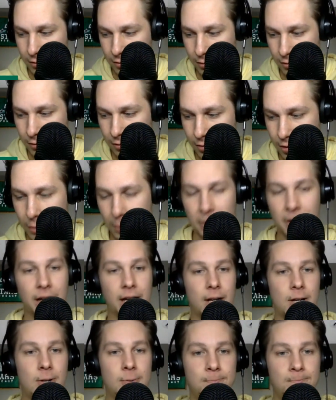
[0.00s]
to pick.
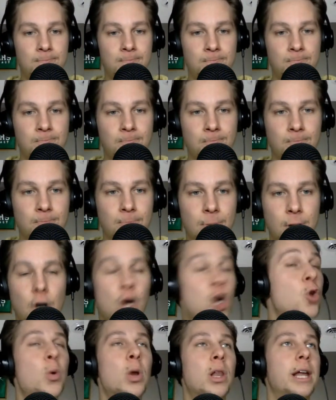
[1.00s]
Who
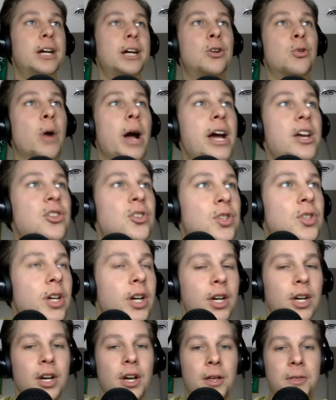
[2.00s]
will I grace
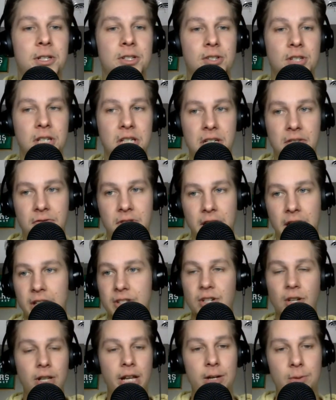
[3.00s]
this evening? It's a
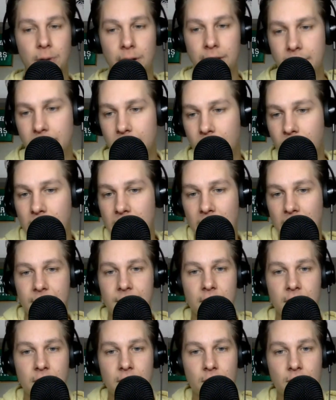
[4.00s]
late one. Get your caffeine
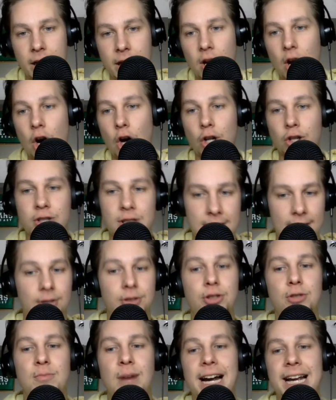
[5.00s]
ready. I'll tell you
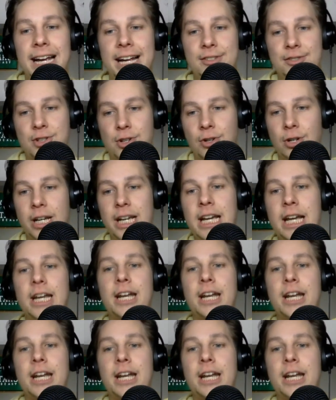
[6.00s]
my answer in